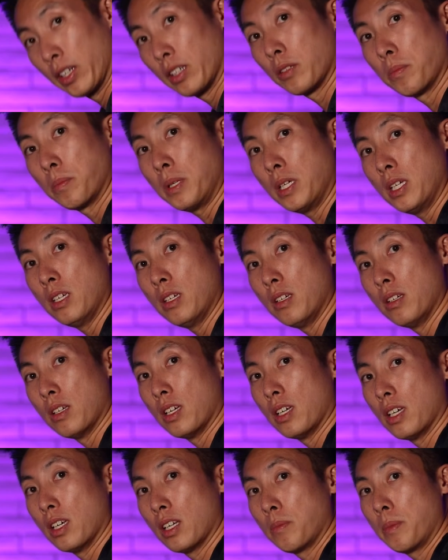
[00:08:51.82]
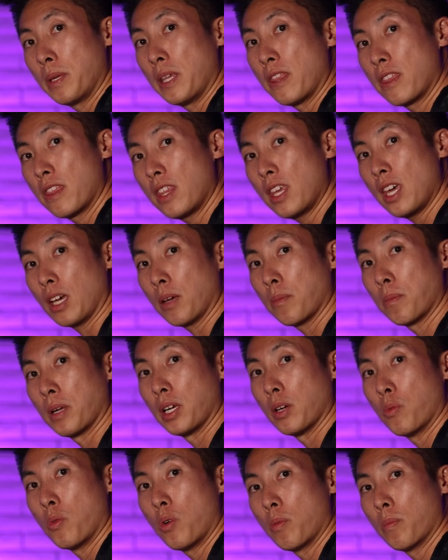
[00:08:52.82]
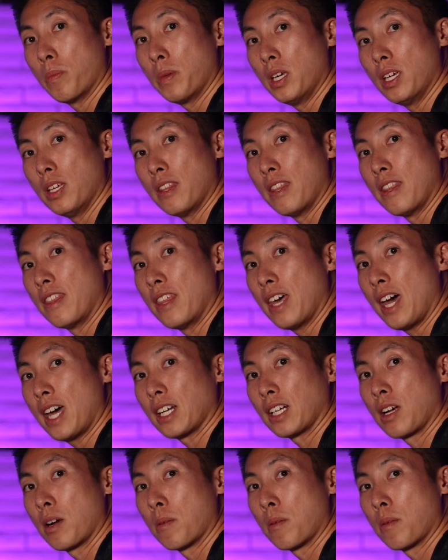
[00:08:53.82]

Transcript: it'll be thick, but it won't be that